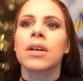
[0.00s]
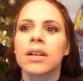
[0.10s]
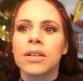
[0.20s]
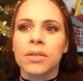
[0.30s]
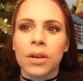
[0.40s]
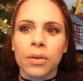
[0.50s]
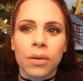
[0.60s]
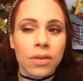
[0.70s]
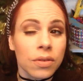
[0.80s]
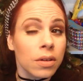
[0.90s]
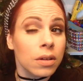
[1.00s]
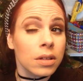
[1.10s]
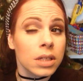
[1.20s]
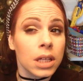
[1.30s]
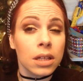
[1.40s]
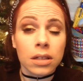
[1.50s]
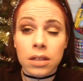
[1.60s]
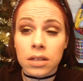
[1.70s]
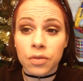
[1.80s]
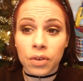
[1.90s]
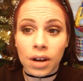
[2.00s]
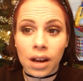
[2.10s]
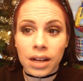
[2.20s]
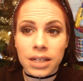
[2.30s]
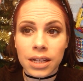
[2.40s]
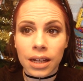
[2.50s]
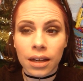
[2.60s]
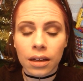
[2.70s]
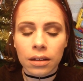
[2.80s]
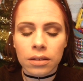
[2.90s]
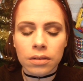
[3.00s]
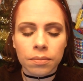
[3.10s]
I don't know if you can see this in different lighting.